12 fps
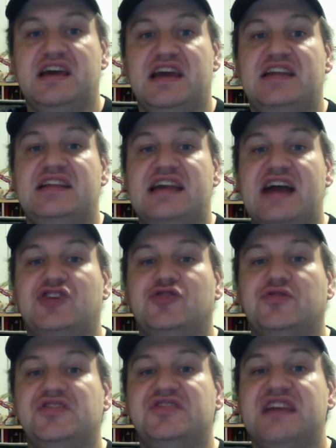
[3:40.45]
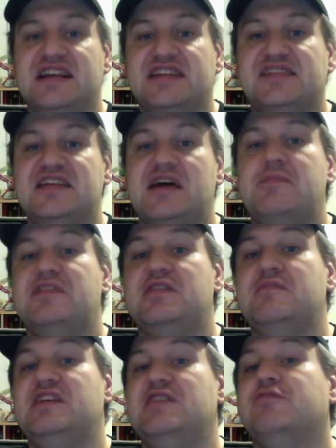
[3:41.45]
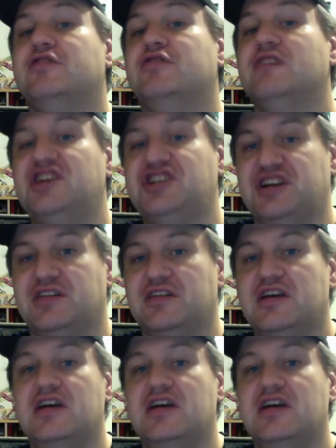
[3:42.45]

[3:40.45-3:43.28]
a natural next step in the Mini progression,